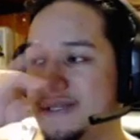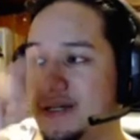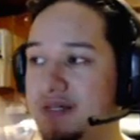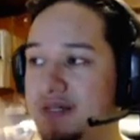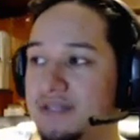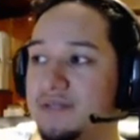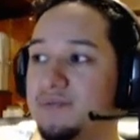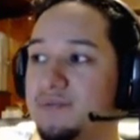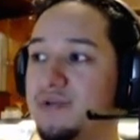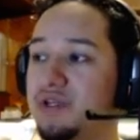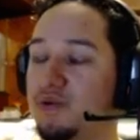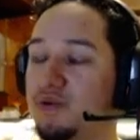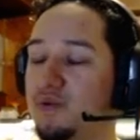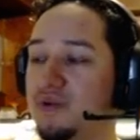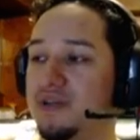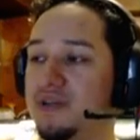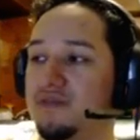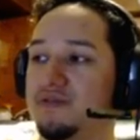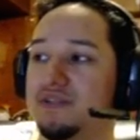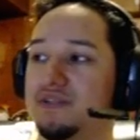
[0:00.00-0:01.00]
You put your
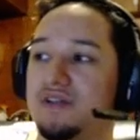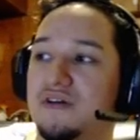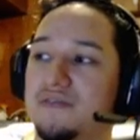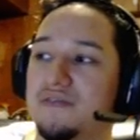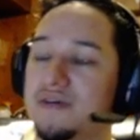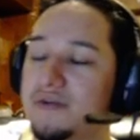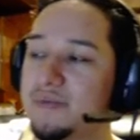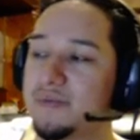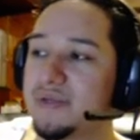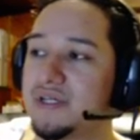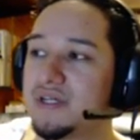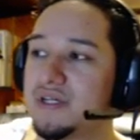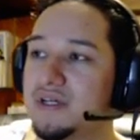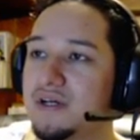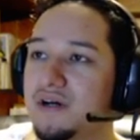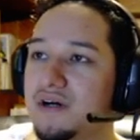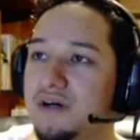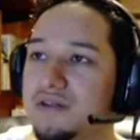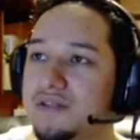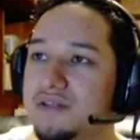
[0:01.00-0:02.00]
Weaken Resolve up
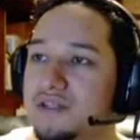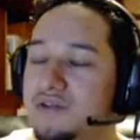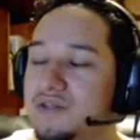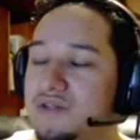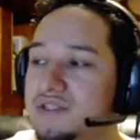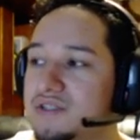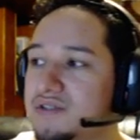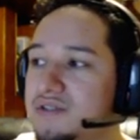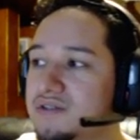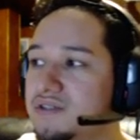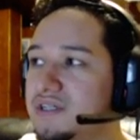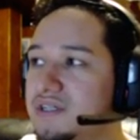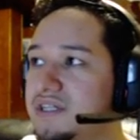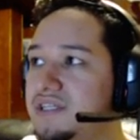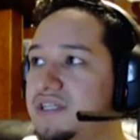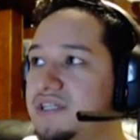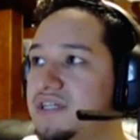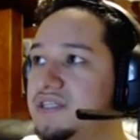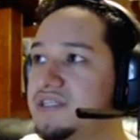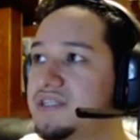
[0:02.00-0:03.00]
on the crystal, it
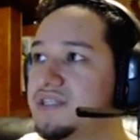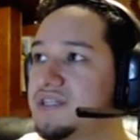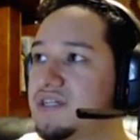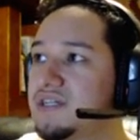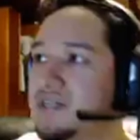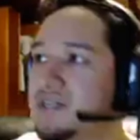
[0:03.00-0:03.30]
does